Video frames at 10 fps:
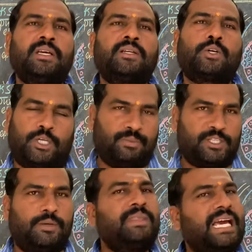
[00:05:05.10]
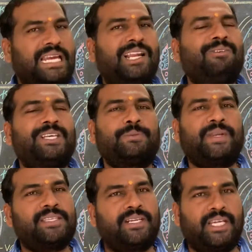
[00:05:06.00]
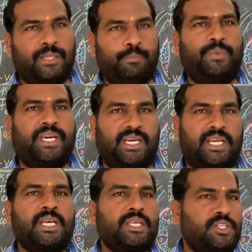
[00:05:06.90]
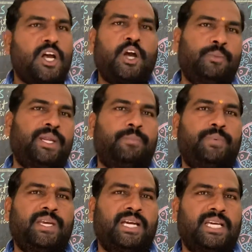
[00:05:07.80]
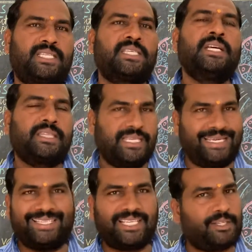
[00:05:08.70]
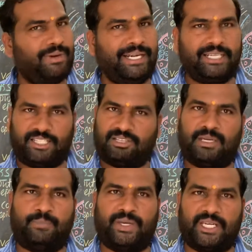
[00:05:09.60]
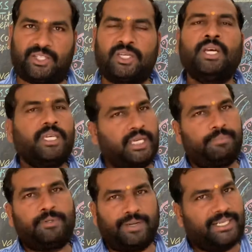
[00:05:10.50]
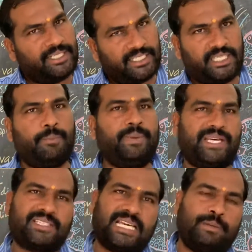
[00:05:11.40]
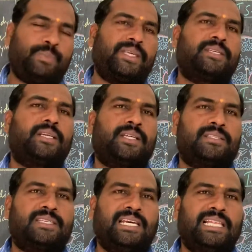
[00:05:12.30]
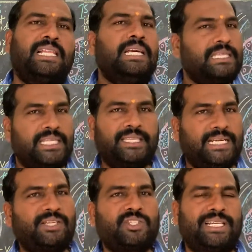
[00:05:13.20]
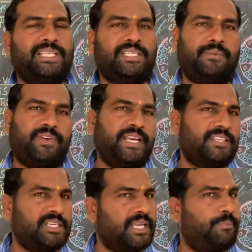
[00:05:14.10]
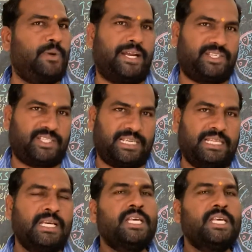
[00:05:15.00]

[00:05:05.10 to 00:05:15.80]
Chromosomes, they are always present in pair. So how many pairs? There is a 23 pairs. If 23 pairs are present in cell, then that cell is referred as a diploid cell.